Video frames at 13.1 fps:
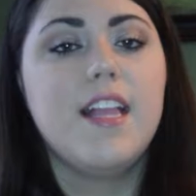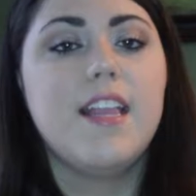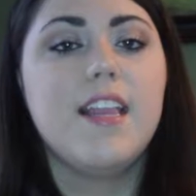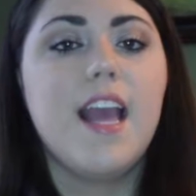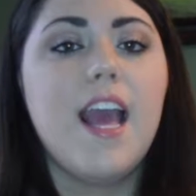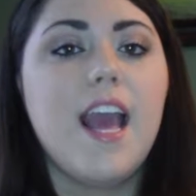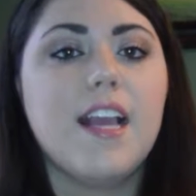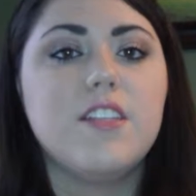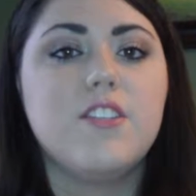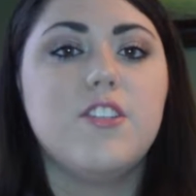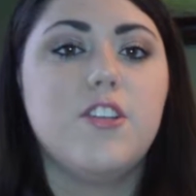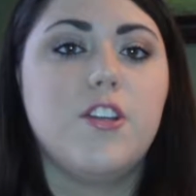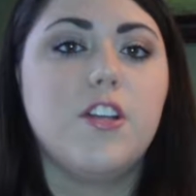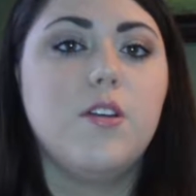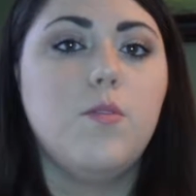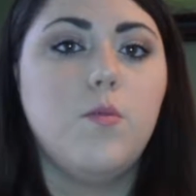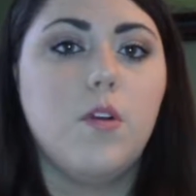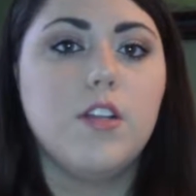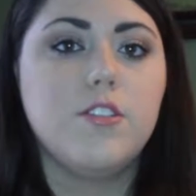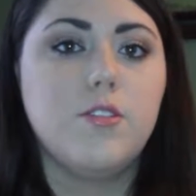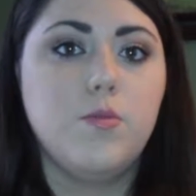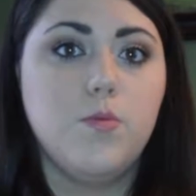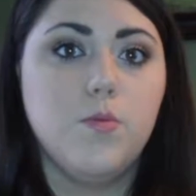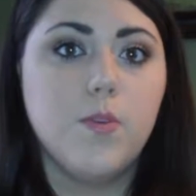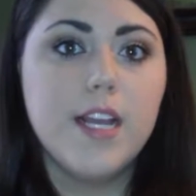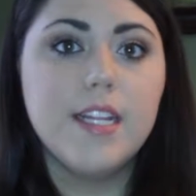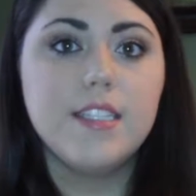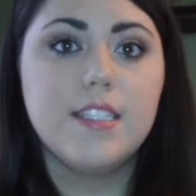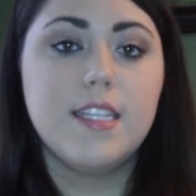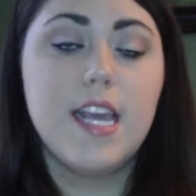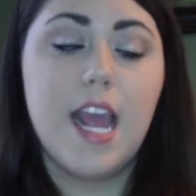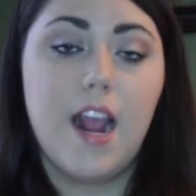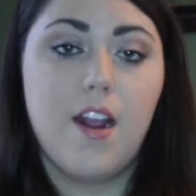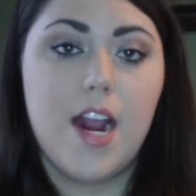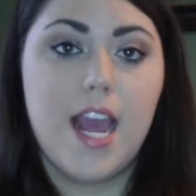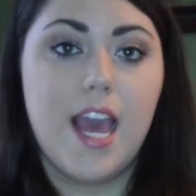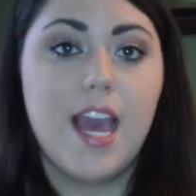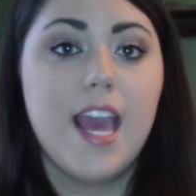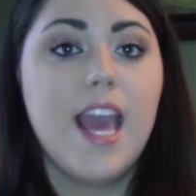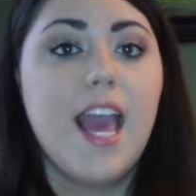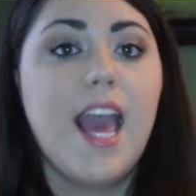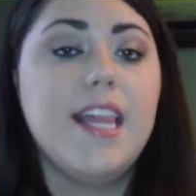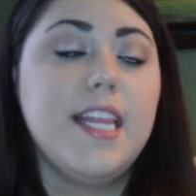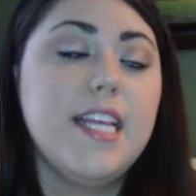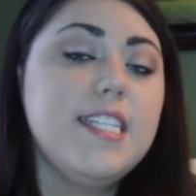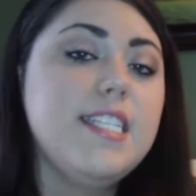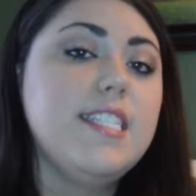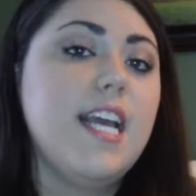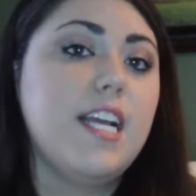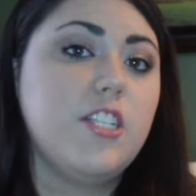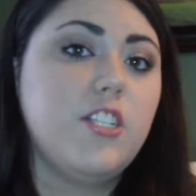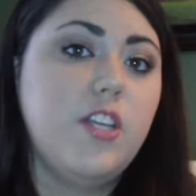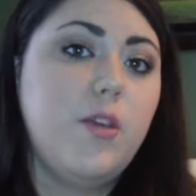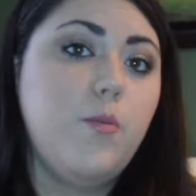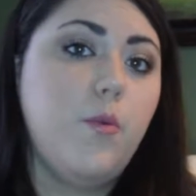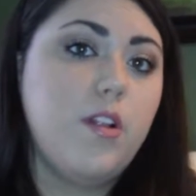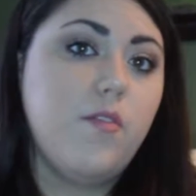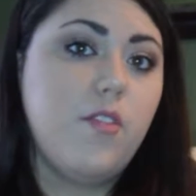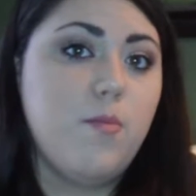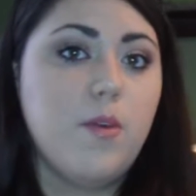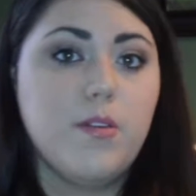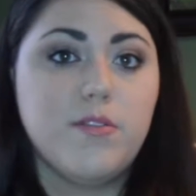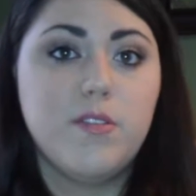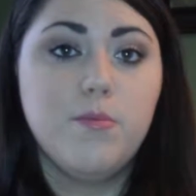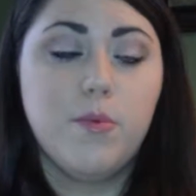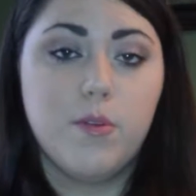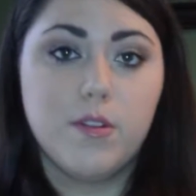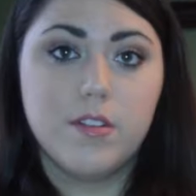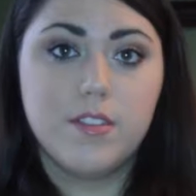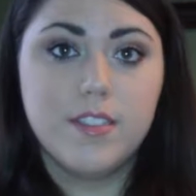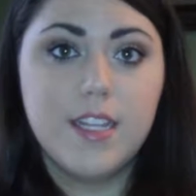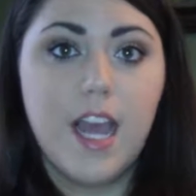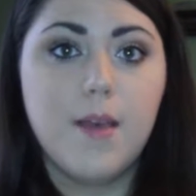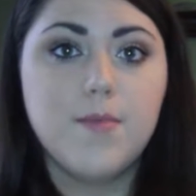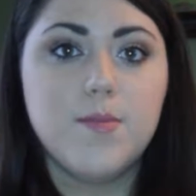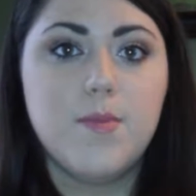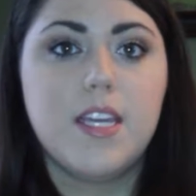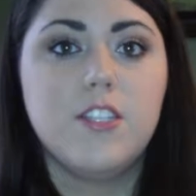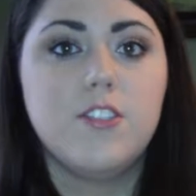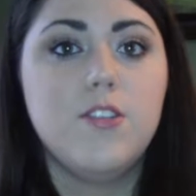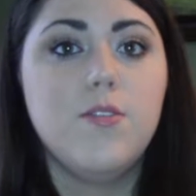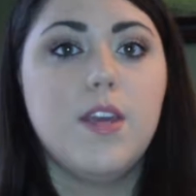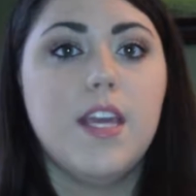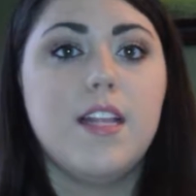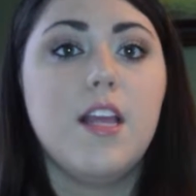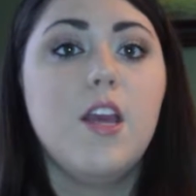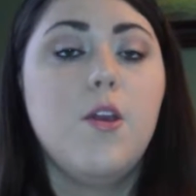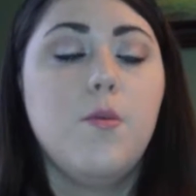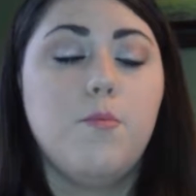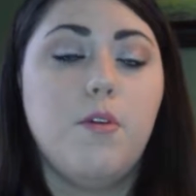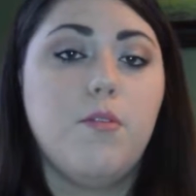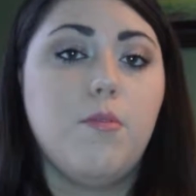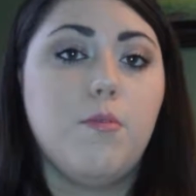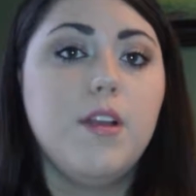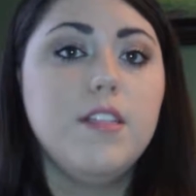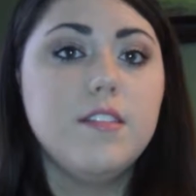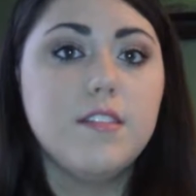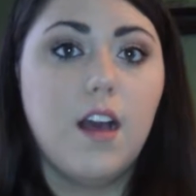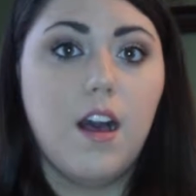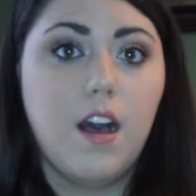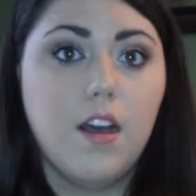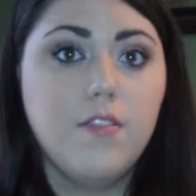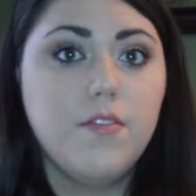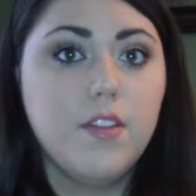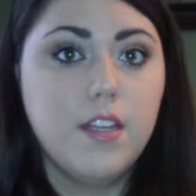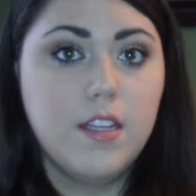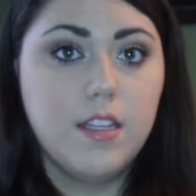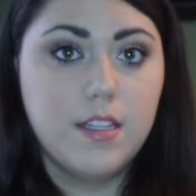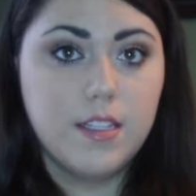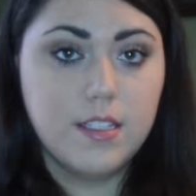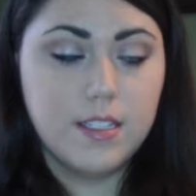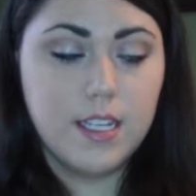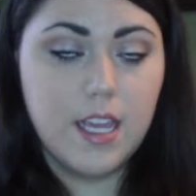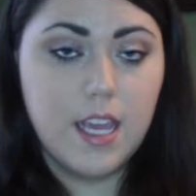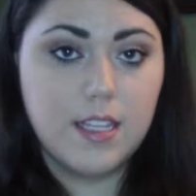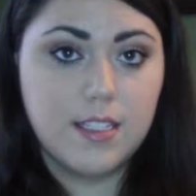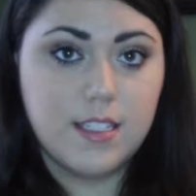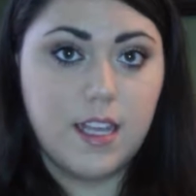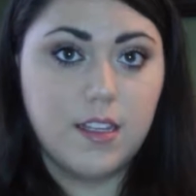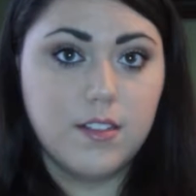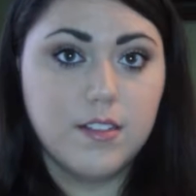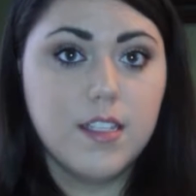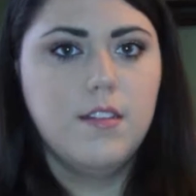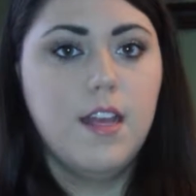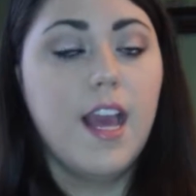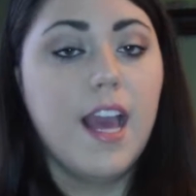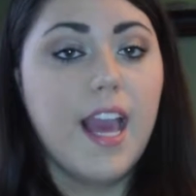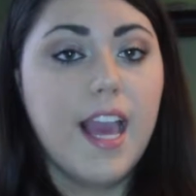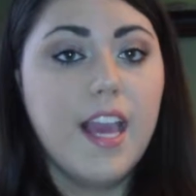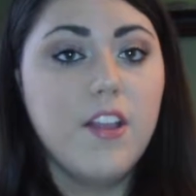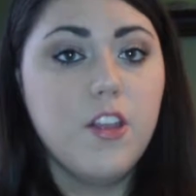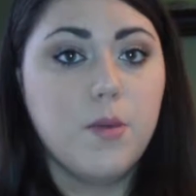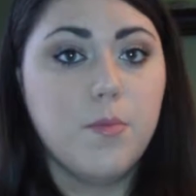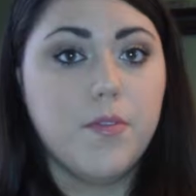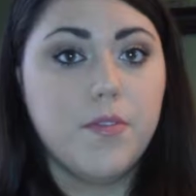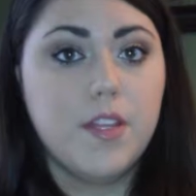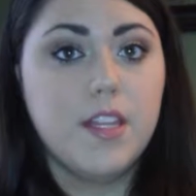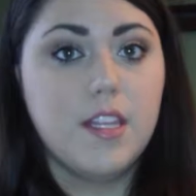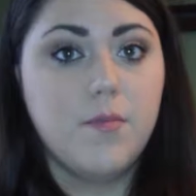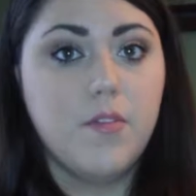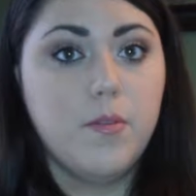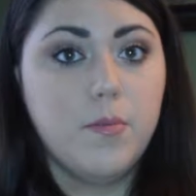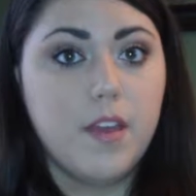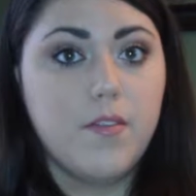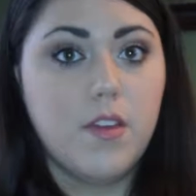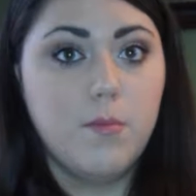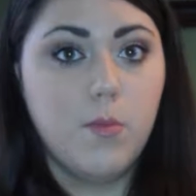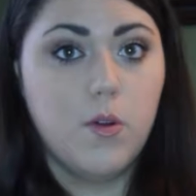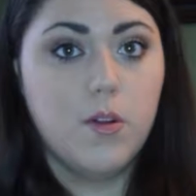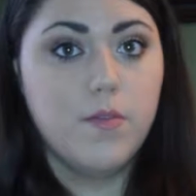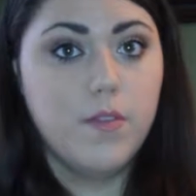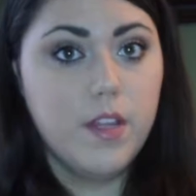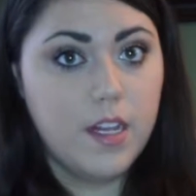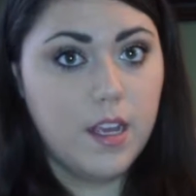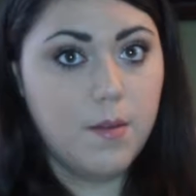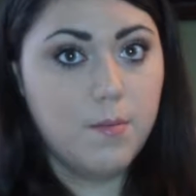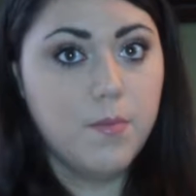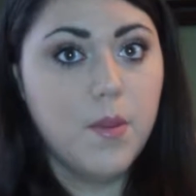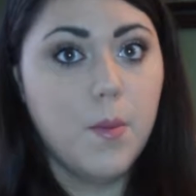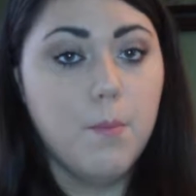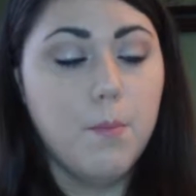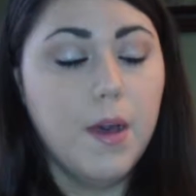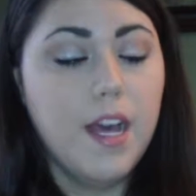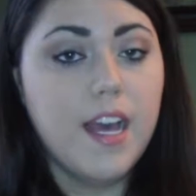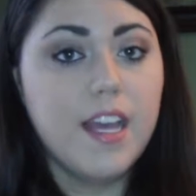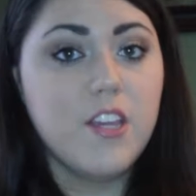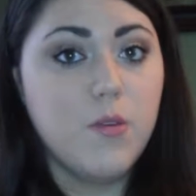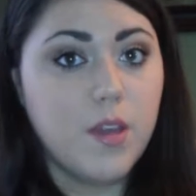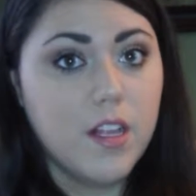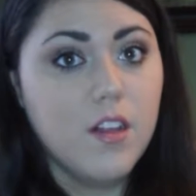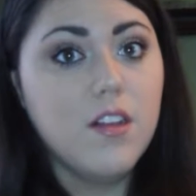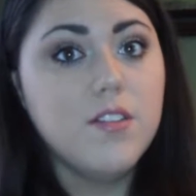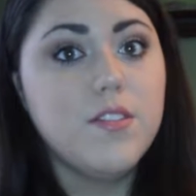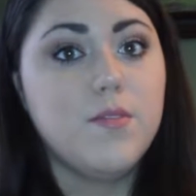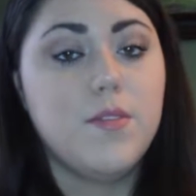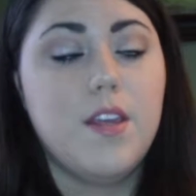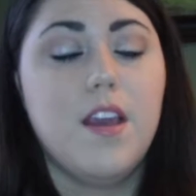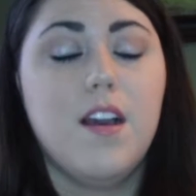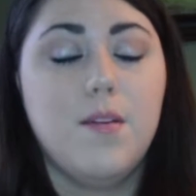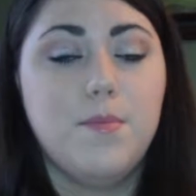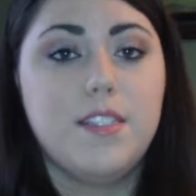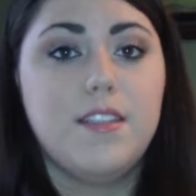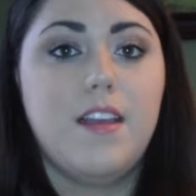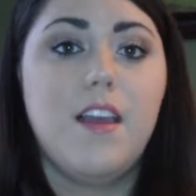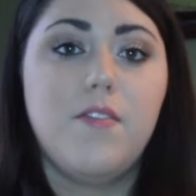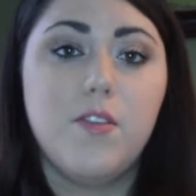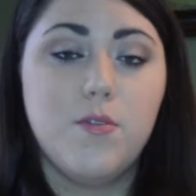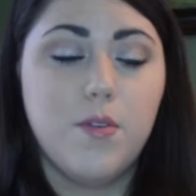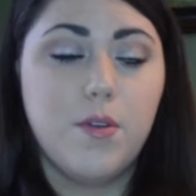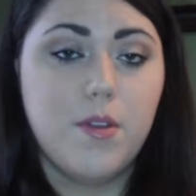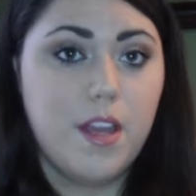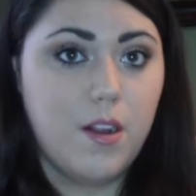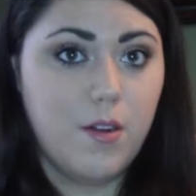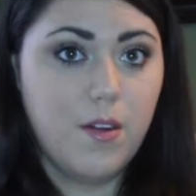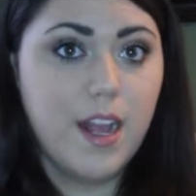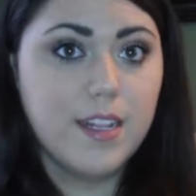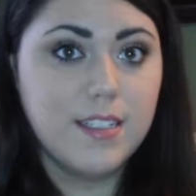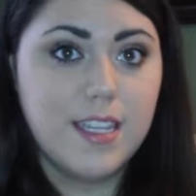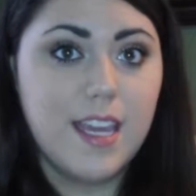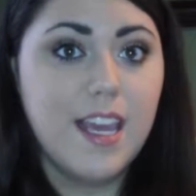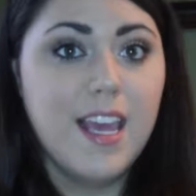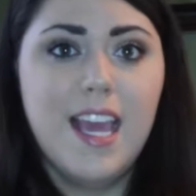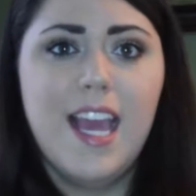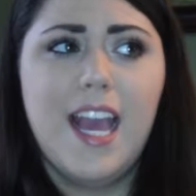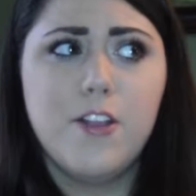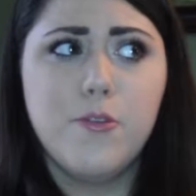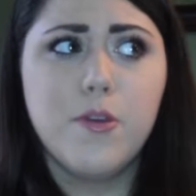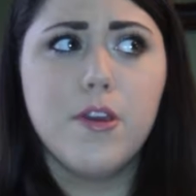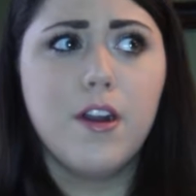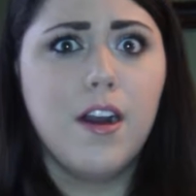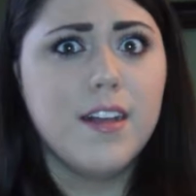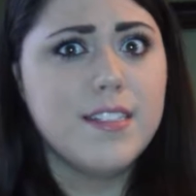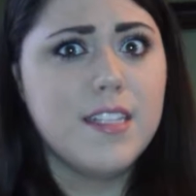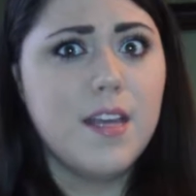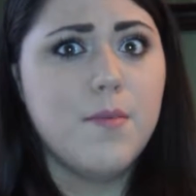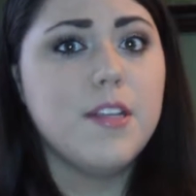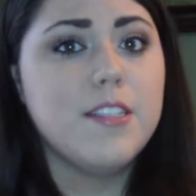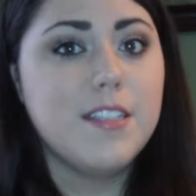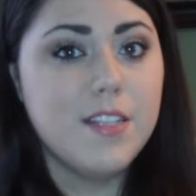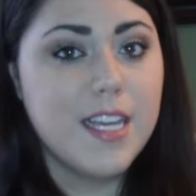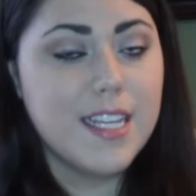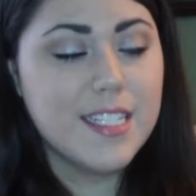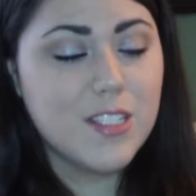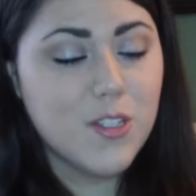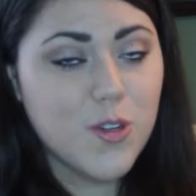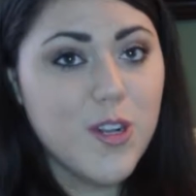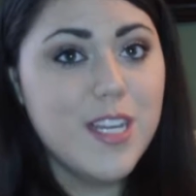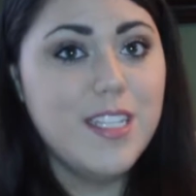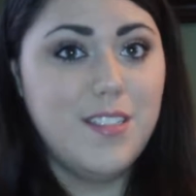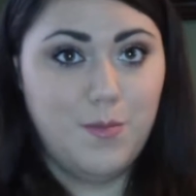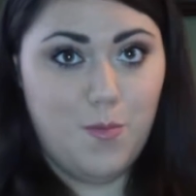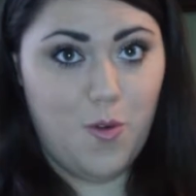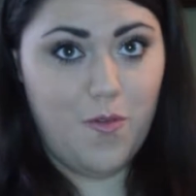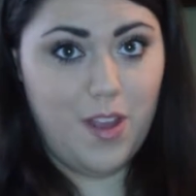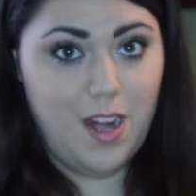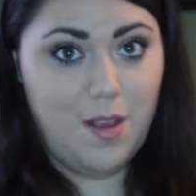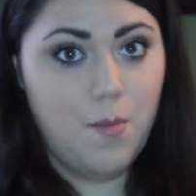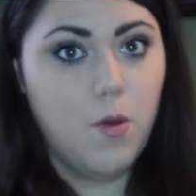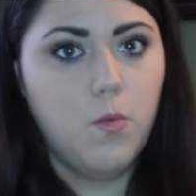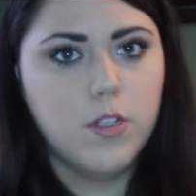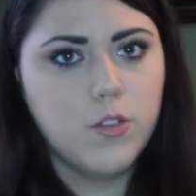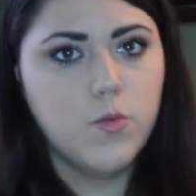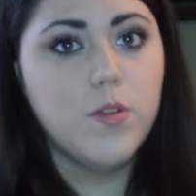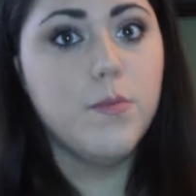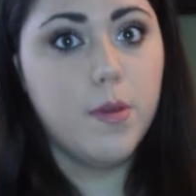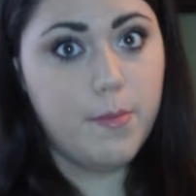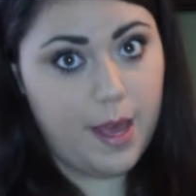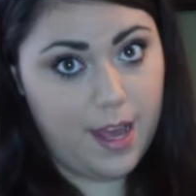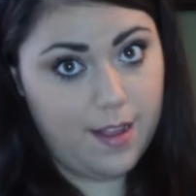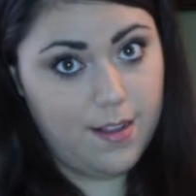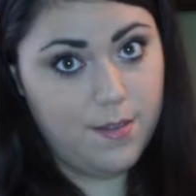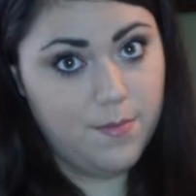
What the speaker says: Next, you're going to want to rinse the area. And this is actually one of the most important steps because you can both rinse off the stinging cells and you can prevent them from giving more venom. But you can also do the opposite if you do it incorrectly, and you can cause them to excrete more venom, which would be bad.